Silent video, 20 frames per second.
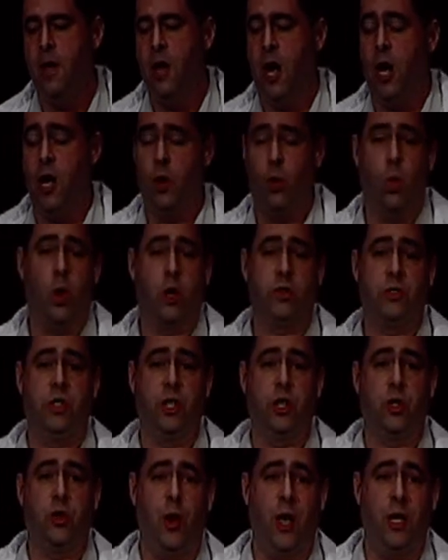It works in a
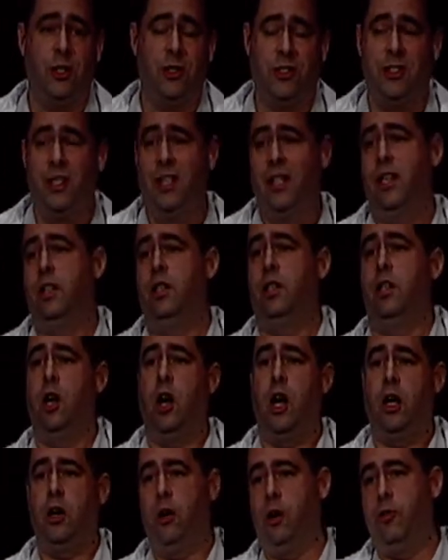crunch. I
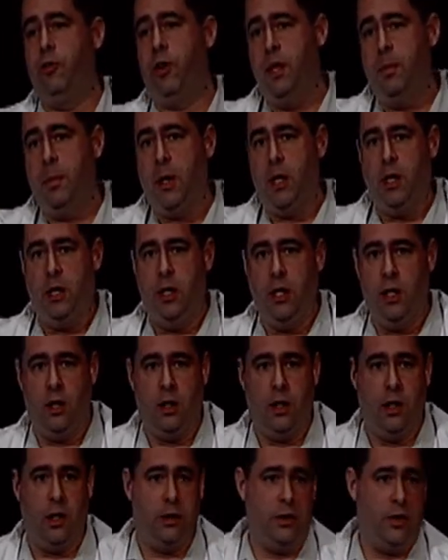don't know if anybody in
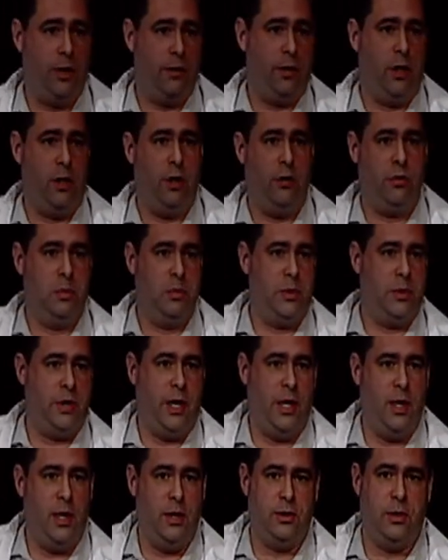here has ever heard from
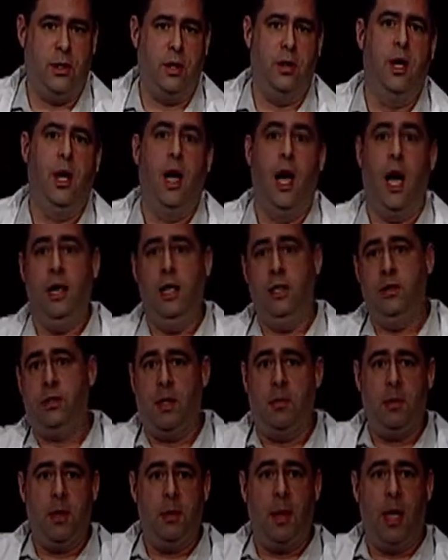sales, I need
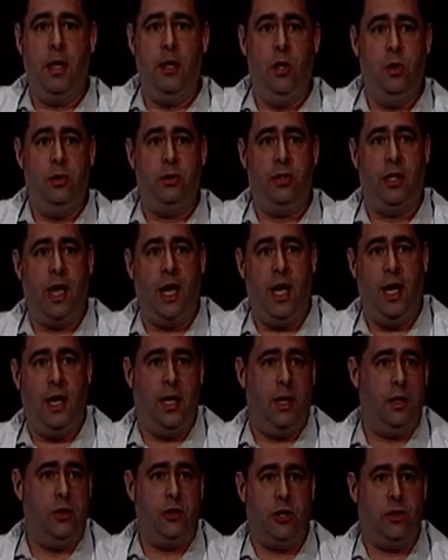something by noon
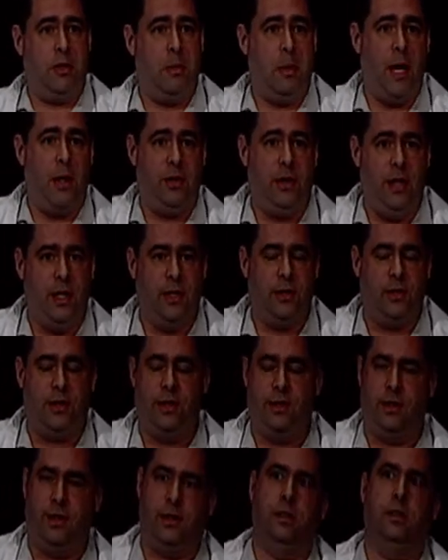today, just about this.
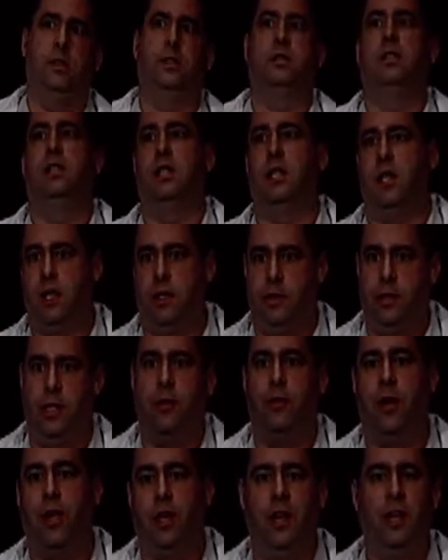And you're like, oh, God, yeah,
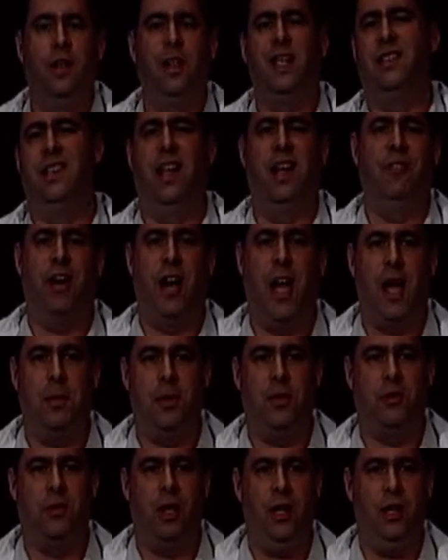right. That never
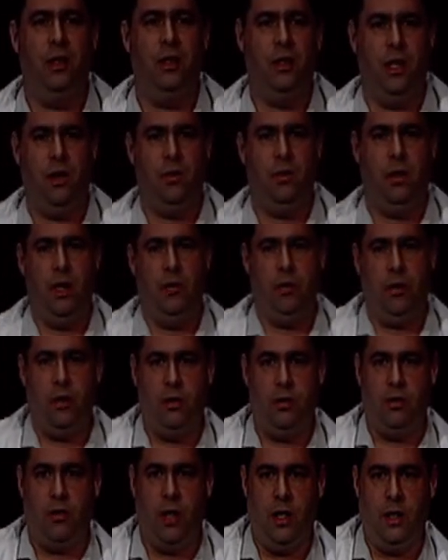happens, right? No, never,
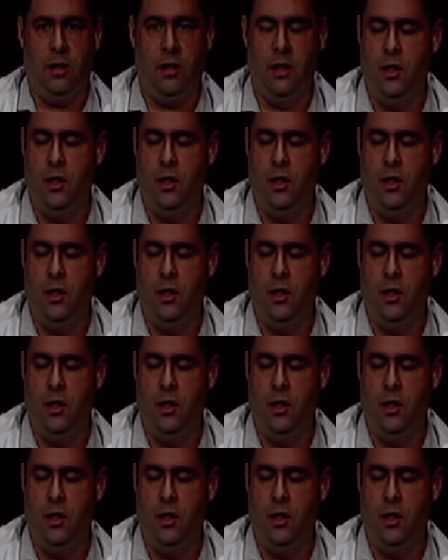right?